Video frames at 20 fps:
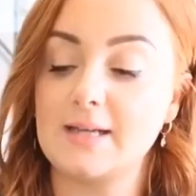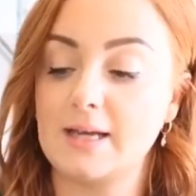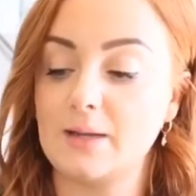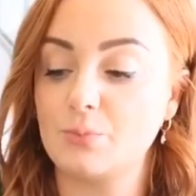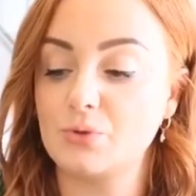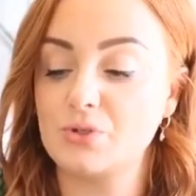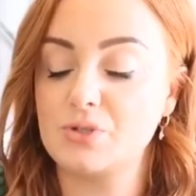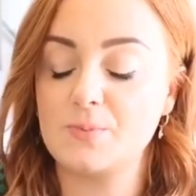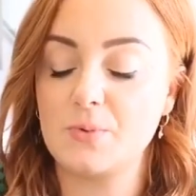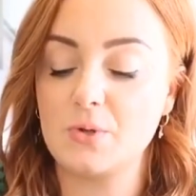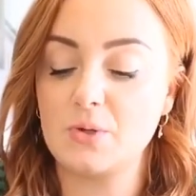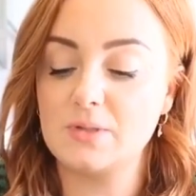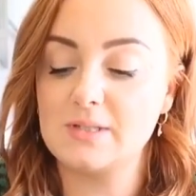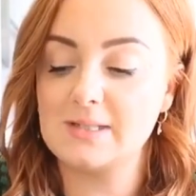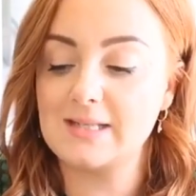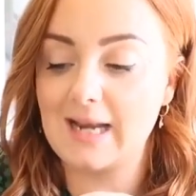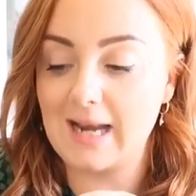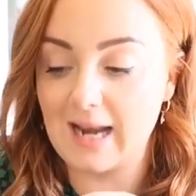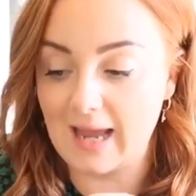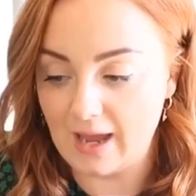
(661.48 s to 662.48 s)

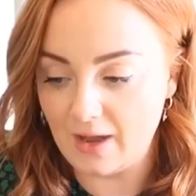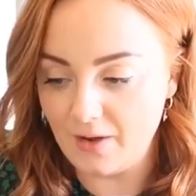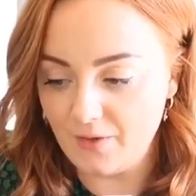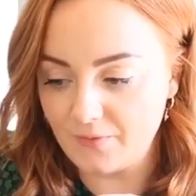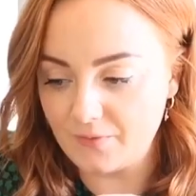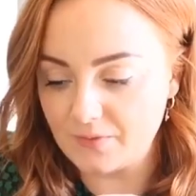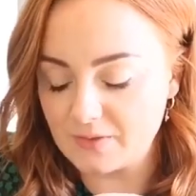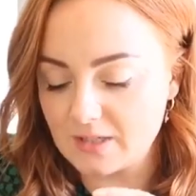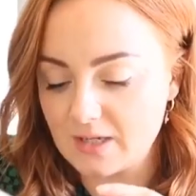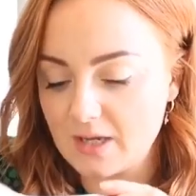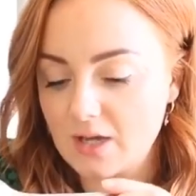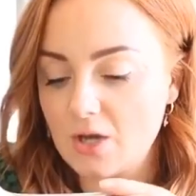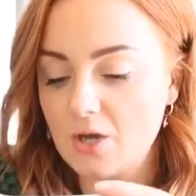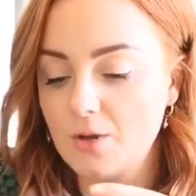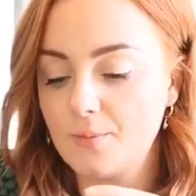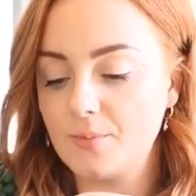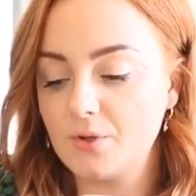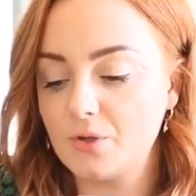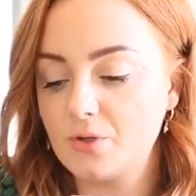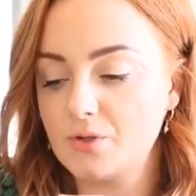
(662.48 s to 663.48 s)
tablespoons left,
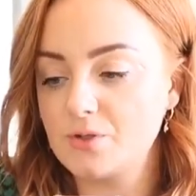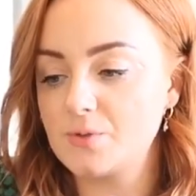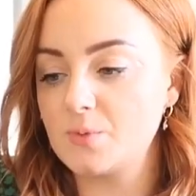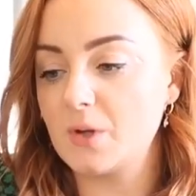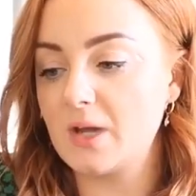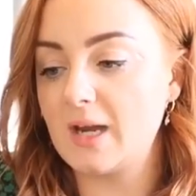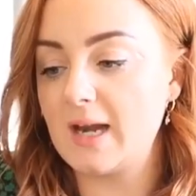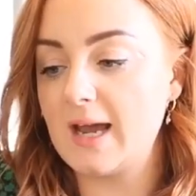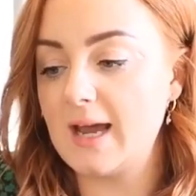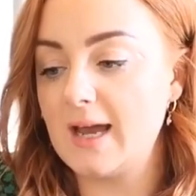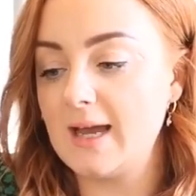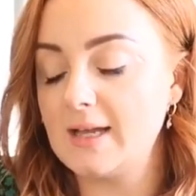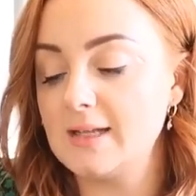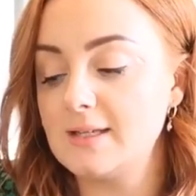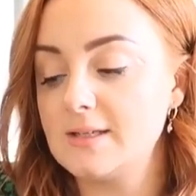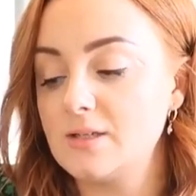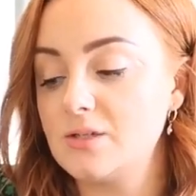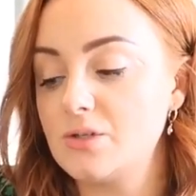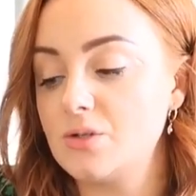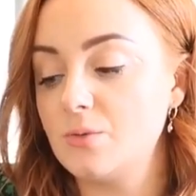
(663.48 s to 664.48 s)
because we're going to
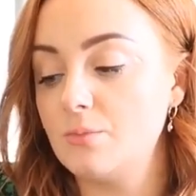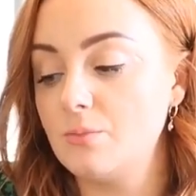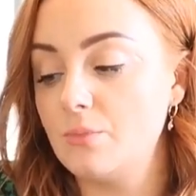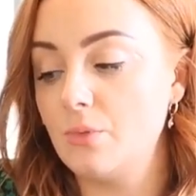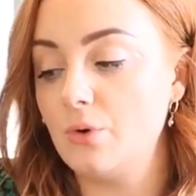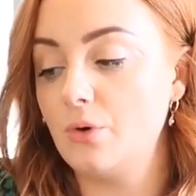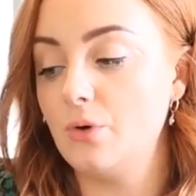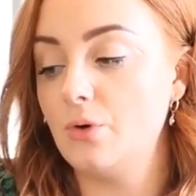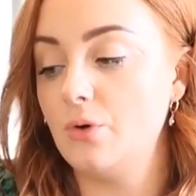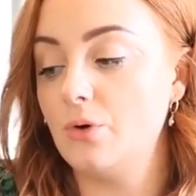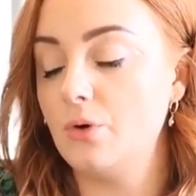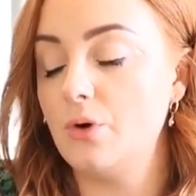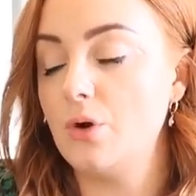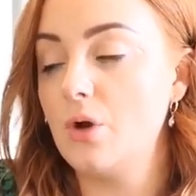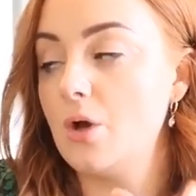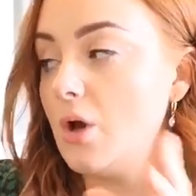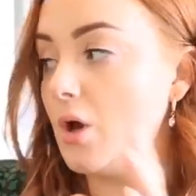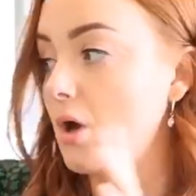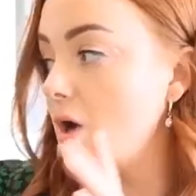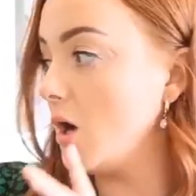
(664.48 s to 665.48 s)
add some more
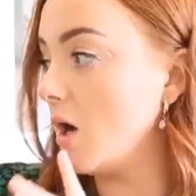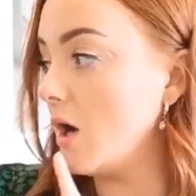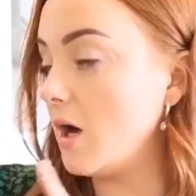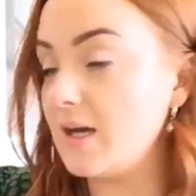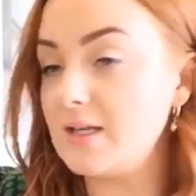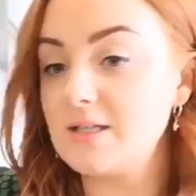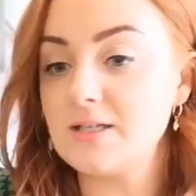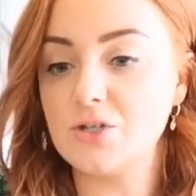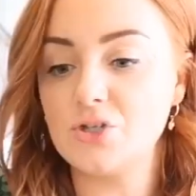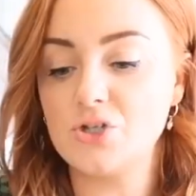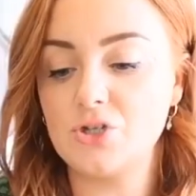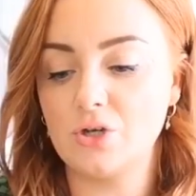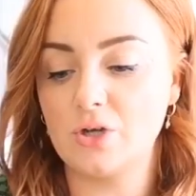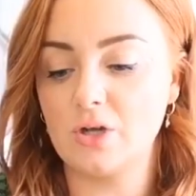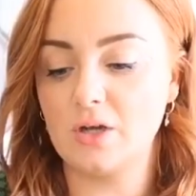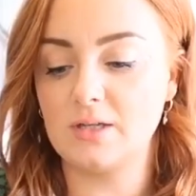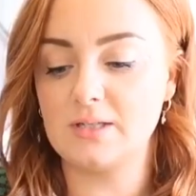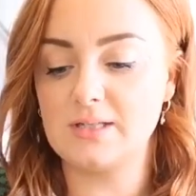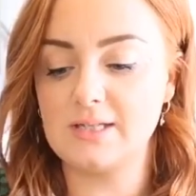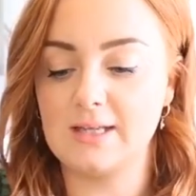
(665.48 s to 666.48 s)
icing
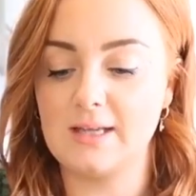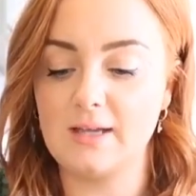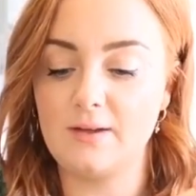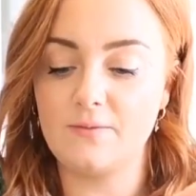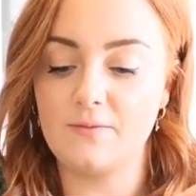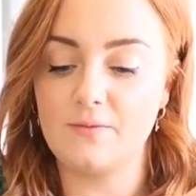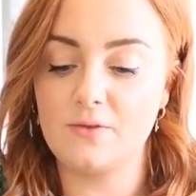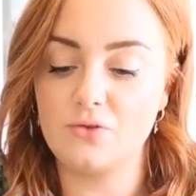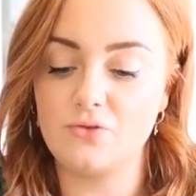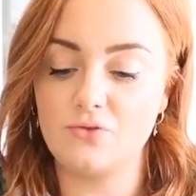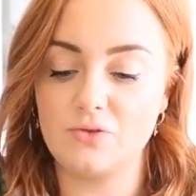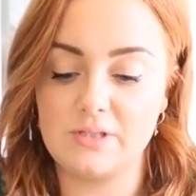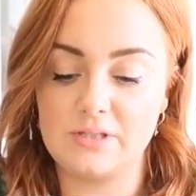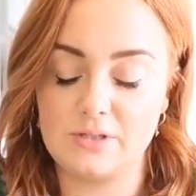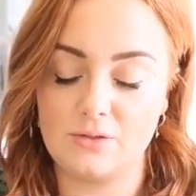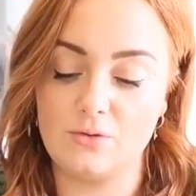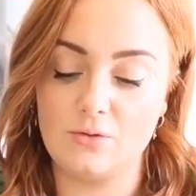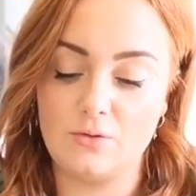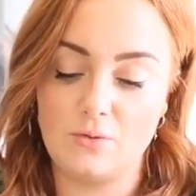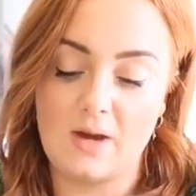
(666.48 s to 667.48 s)
sugar to give the
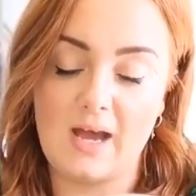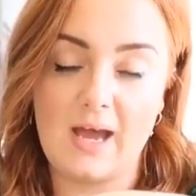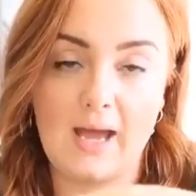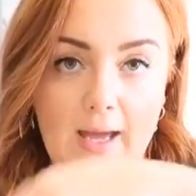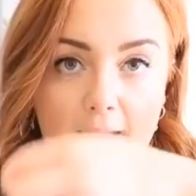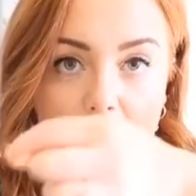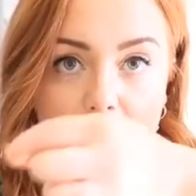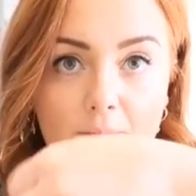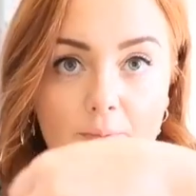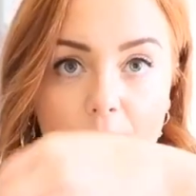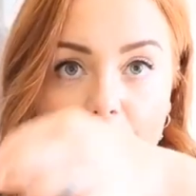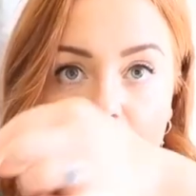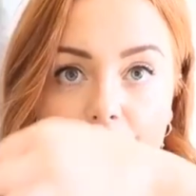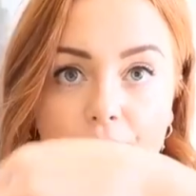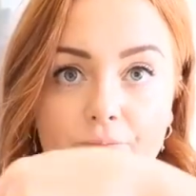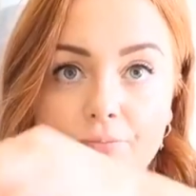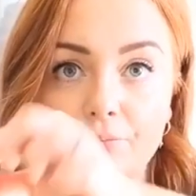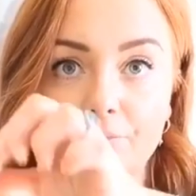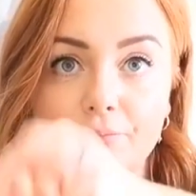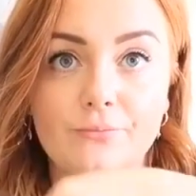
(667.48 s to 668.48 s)
drizzle a
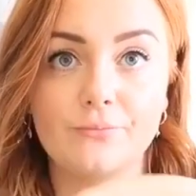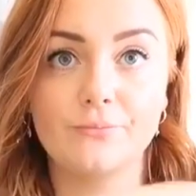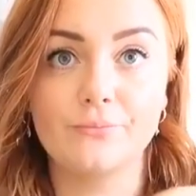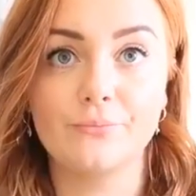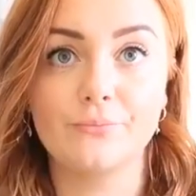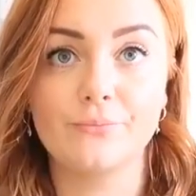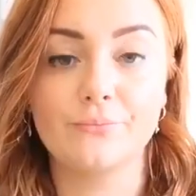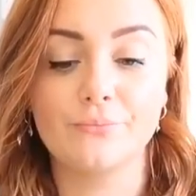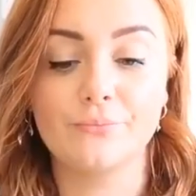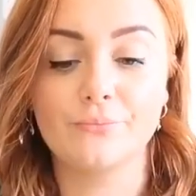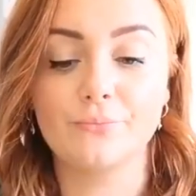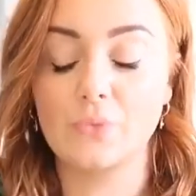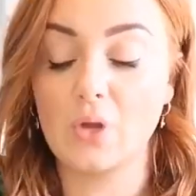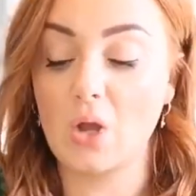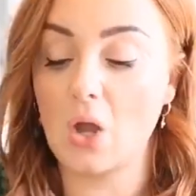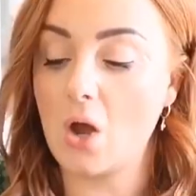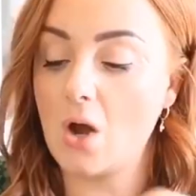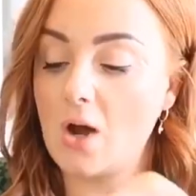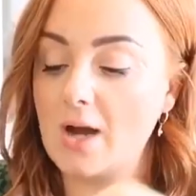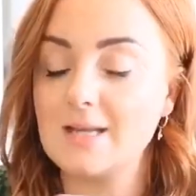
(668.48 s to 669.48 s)

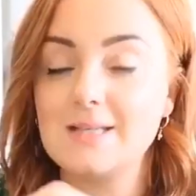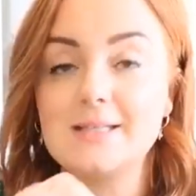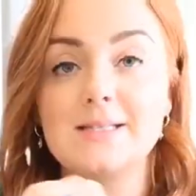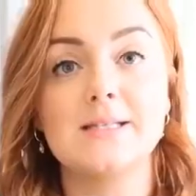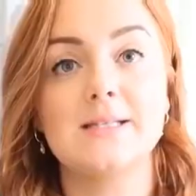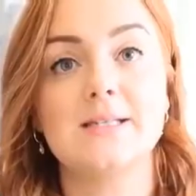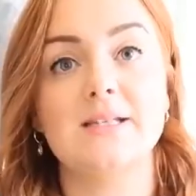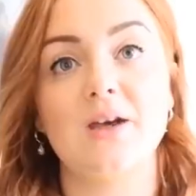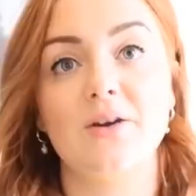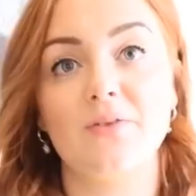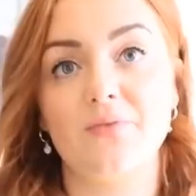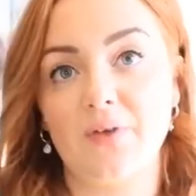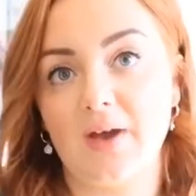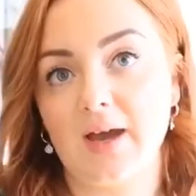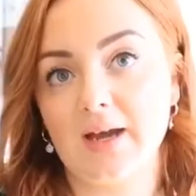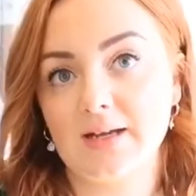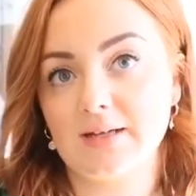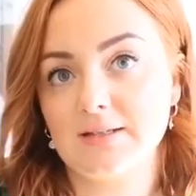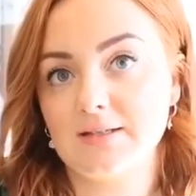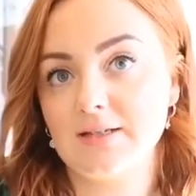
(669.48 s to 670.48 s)
iced
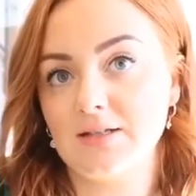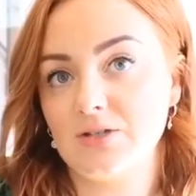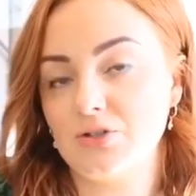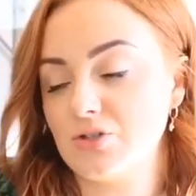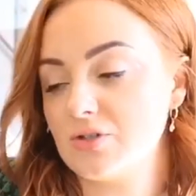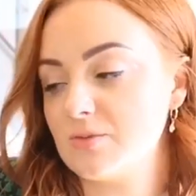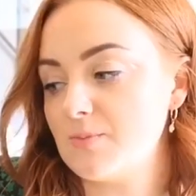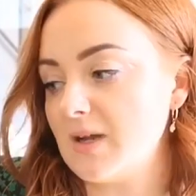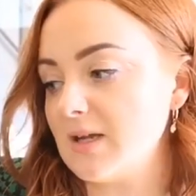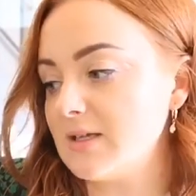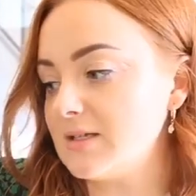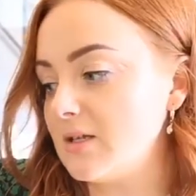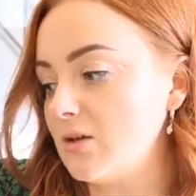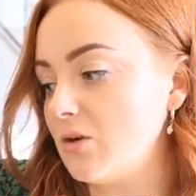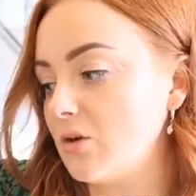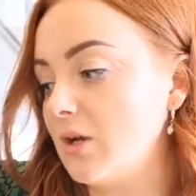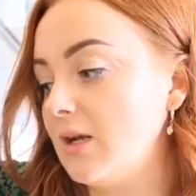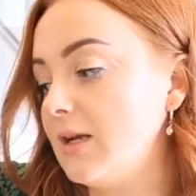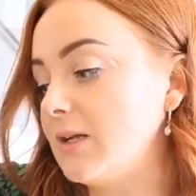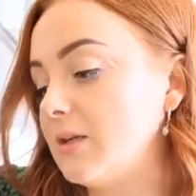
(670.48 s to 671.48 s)
effect. It just makes it
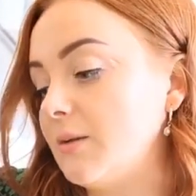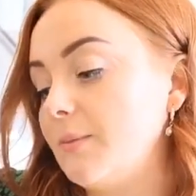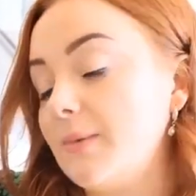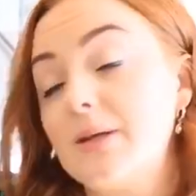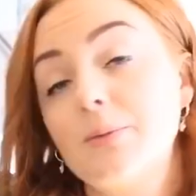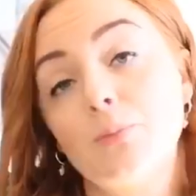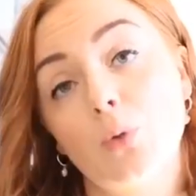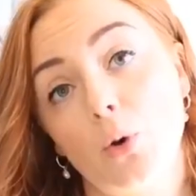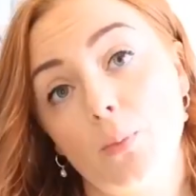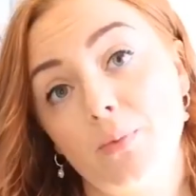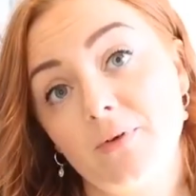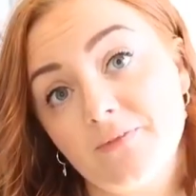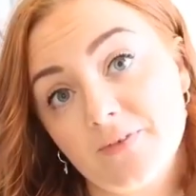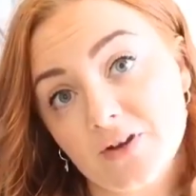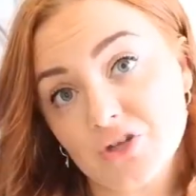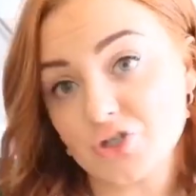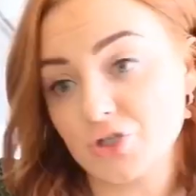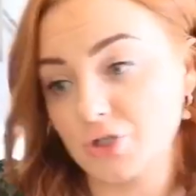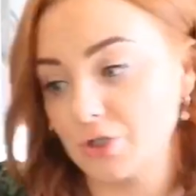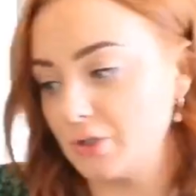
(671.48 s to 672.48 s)
look a little bit more
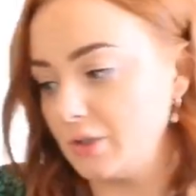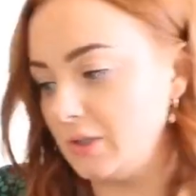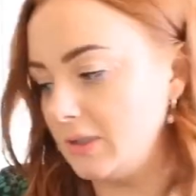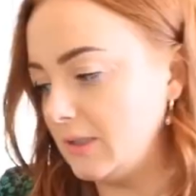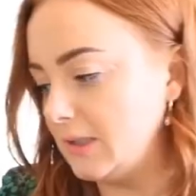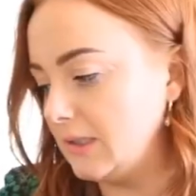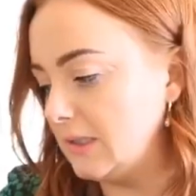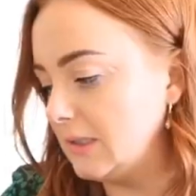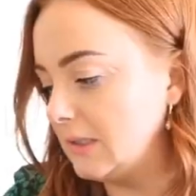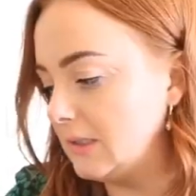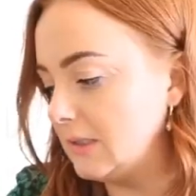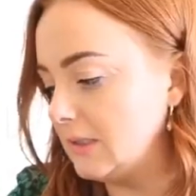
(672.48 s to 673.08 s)
professional.